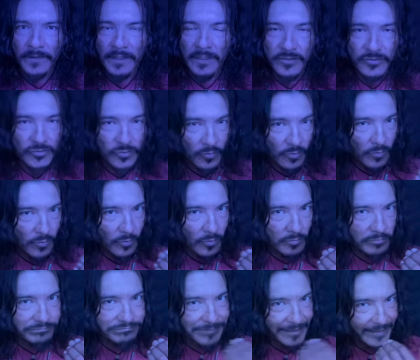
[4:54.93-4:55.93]
So
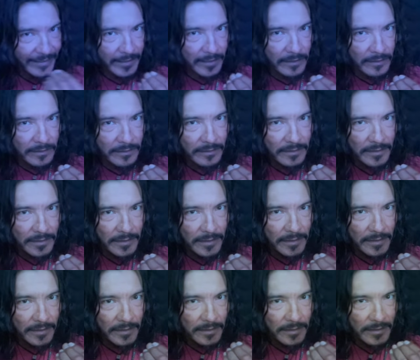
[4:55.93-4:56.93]
again,
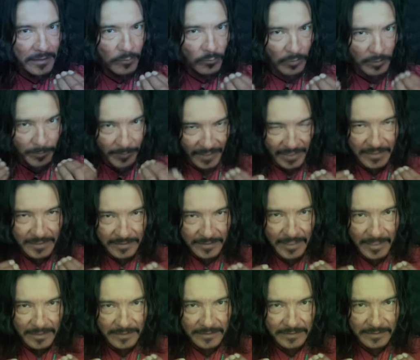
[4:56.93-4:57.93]
what makes
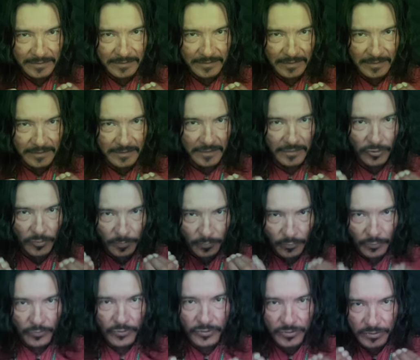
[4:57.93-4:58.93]
sense is that you
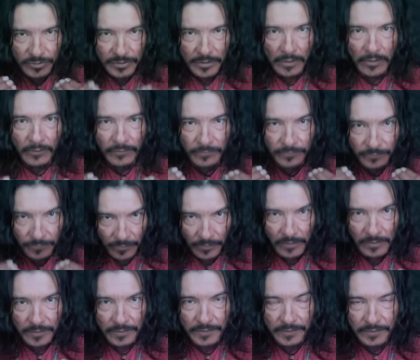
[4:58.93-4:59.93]
put yourself
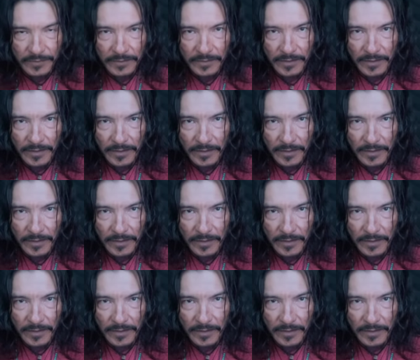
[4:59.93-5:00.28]
first.